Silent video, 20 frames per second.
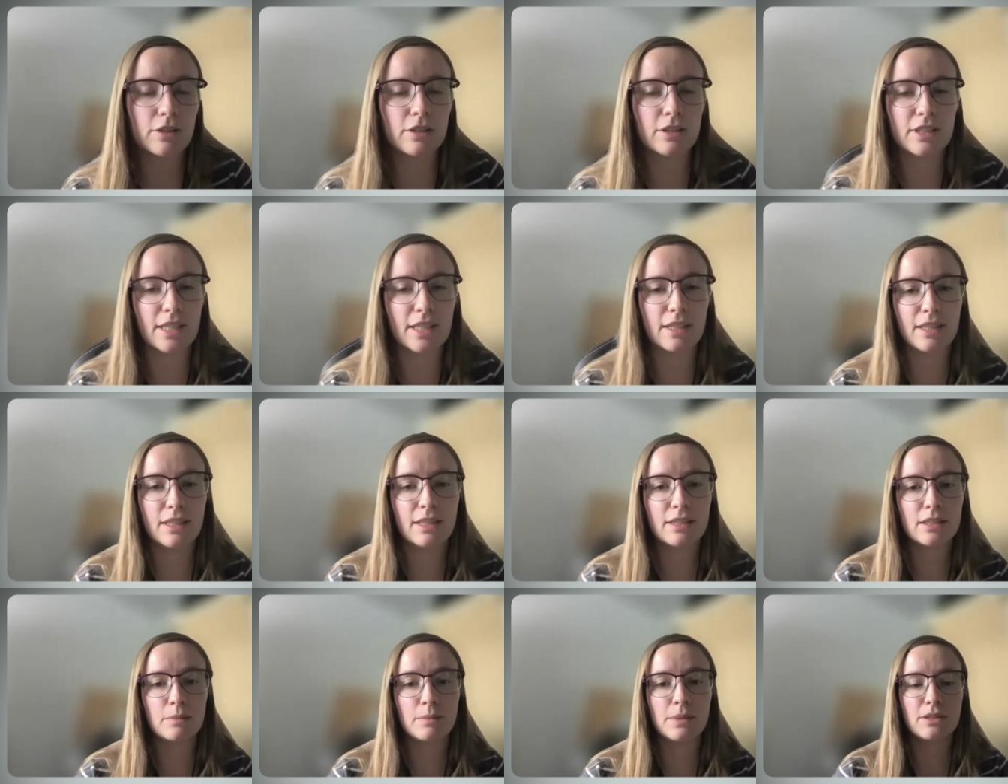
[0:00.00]
other
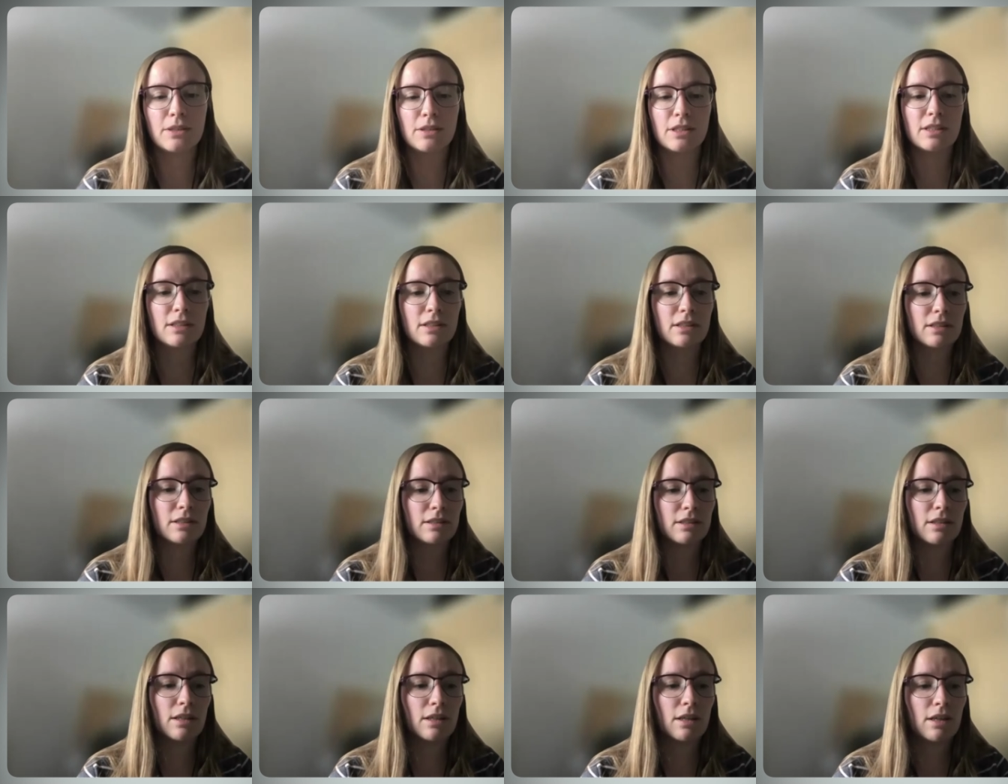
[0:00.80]
techniques, because
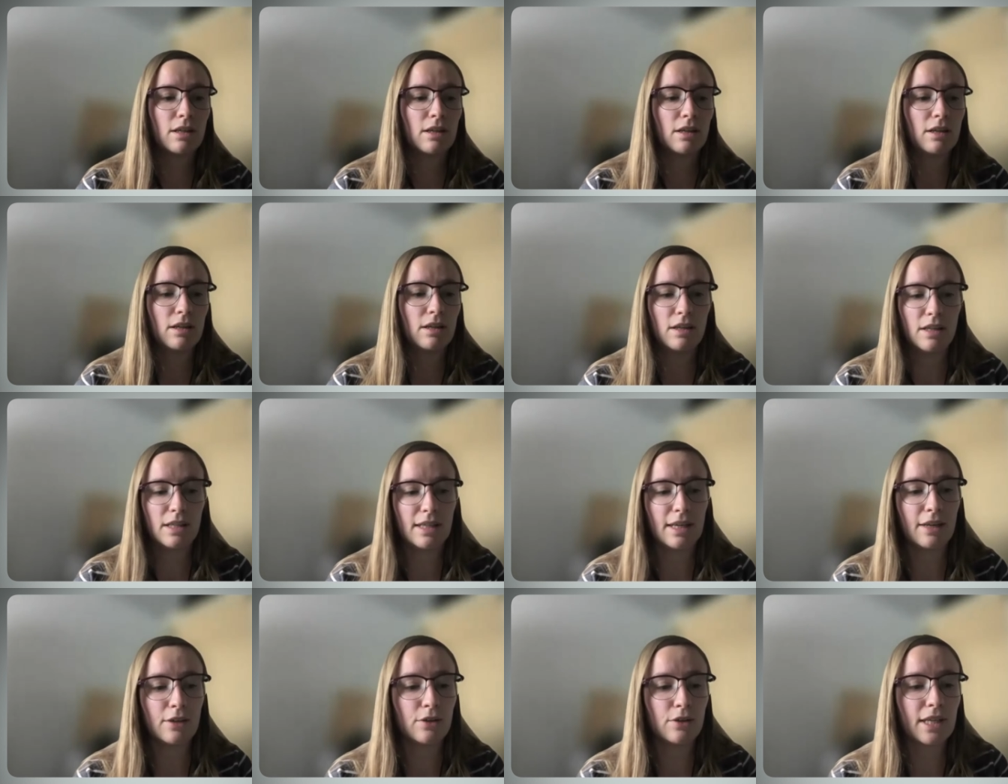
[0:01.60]

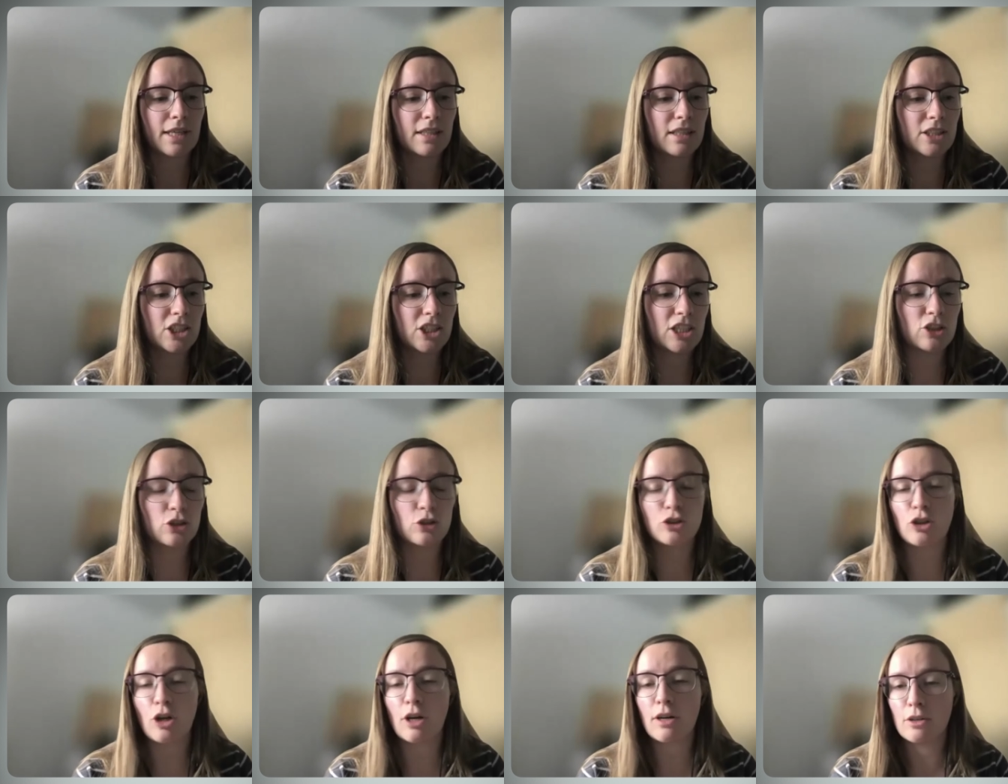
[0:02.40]
you can change
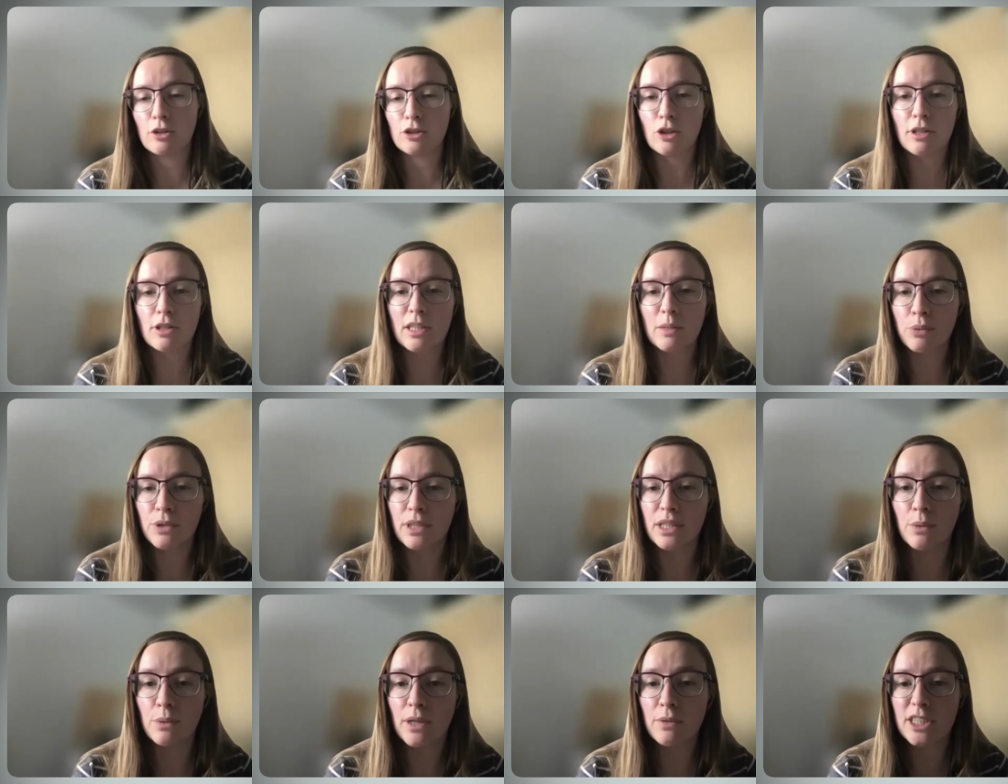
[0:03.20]
your target
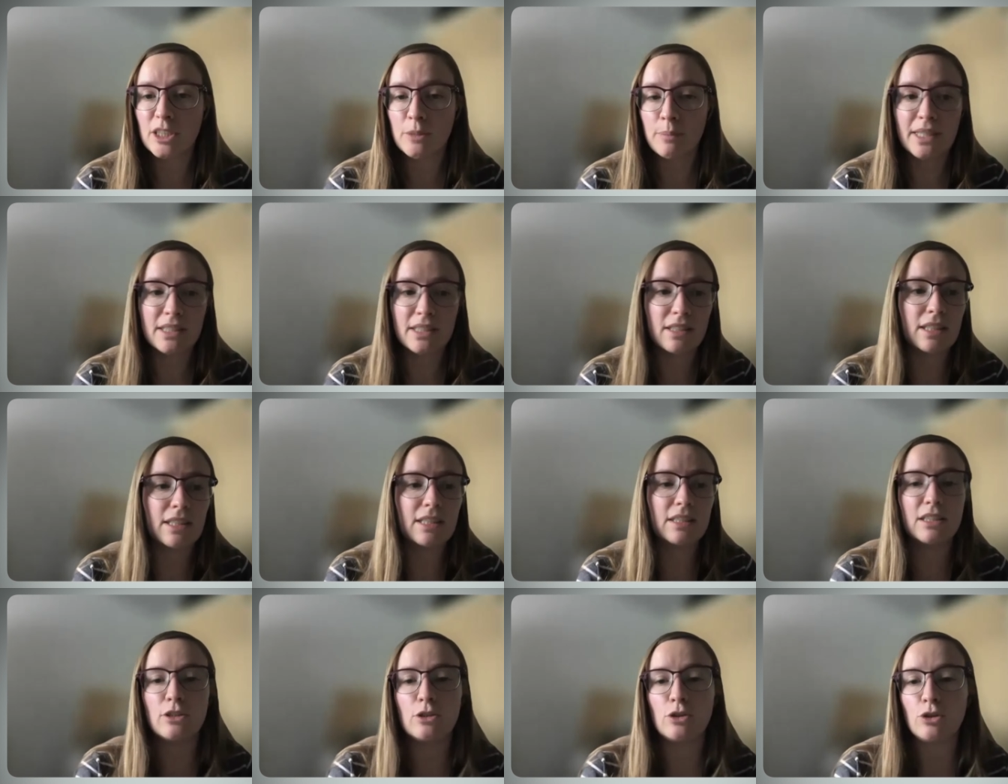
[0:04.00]
pretty well, which makes it
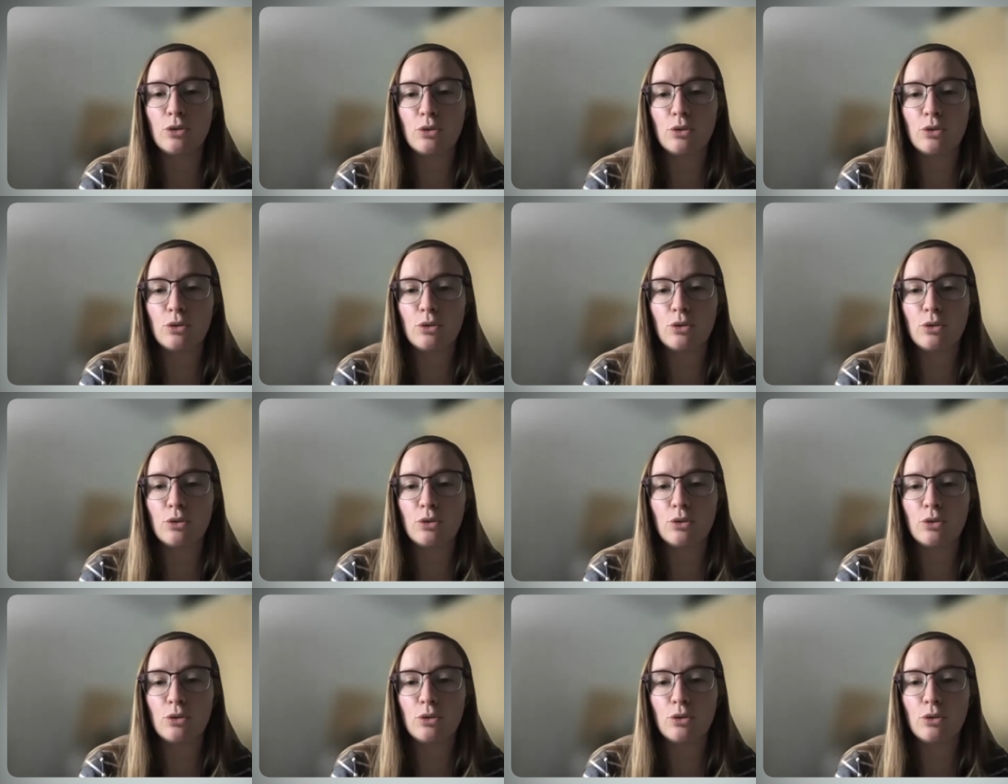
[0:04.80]
easy to